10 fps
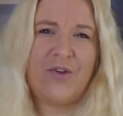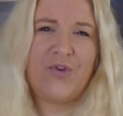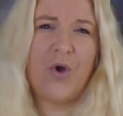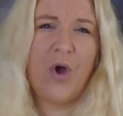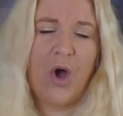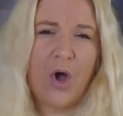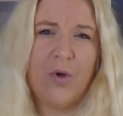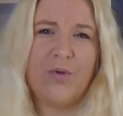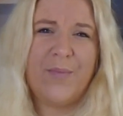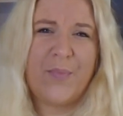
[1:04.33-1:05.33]
on your
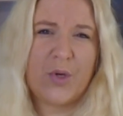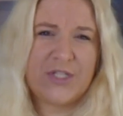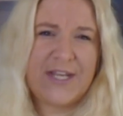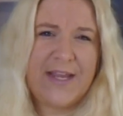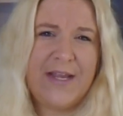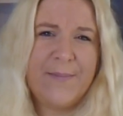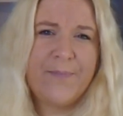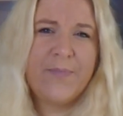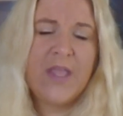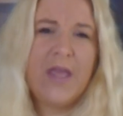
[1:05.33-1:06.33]
whole body
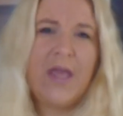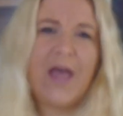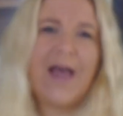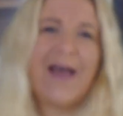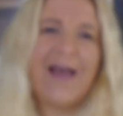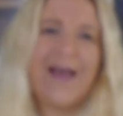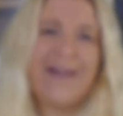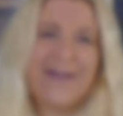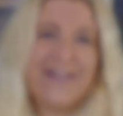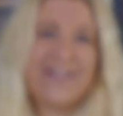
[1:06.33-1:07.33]

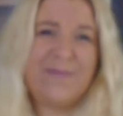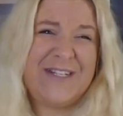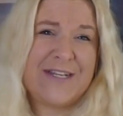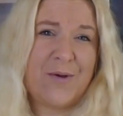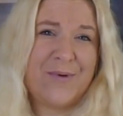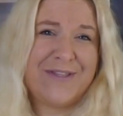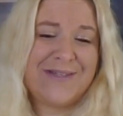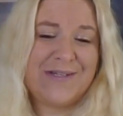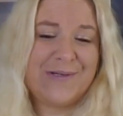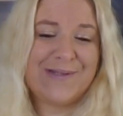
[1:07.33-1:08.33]
and needs to be dealt with as
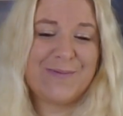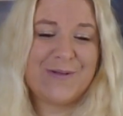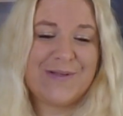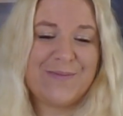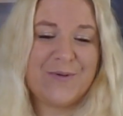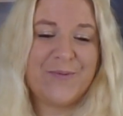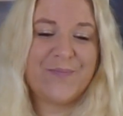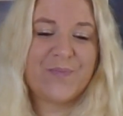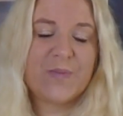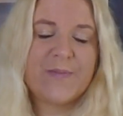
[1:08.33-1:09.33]
soon as possible.
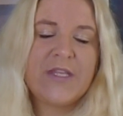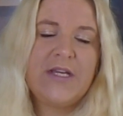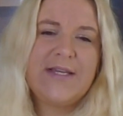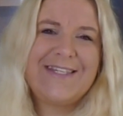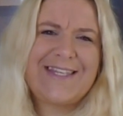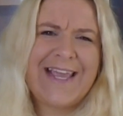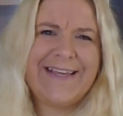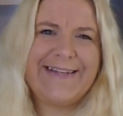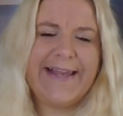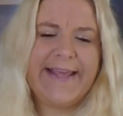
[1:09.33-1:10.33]

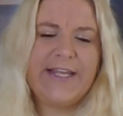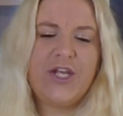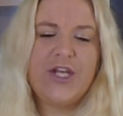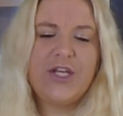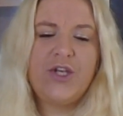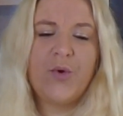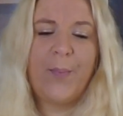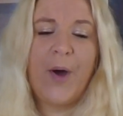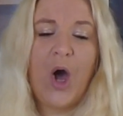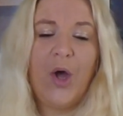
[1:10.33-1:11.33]
Secondly, your
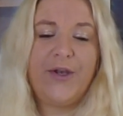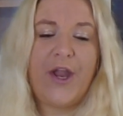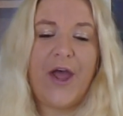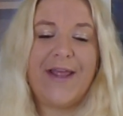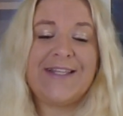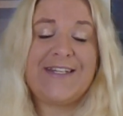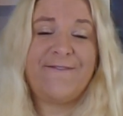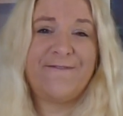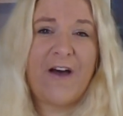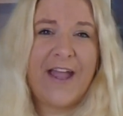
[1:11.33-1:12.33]
partner is
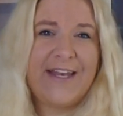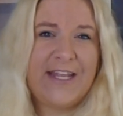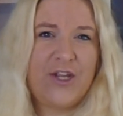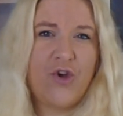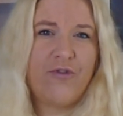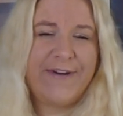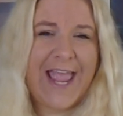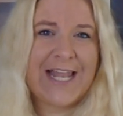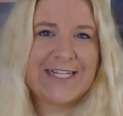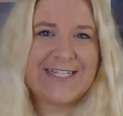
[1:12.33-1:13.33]
defining your
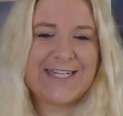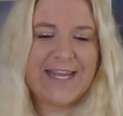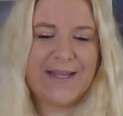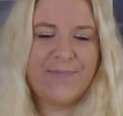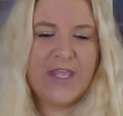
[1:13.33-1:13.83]
reality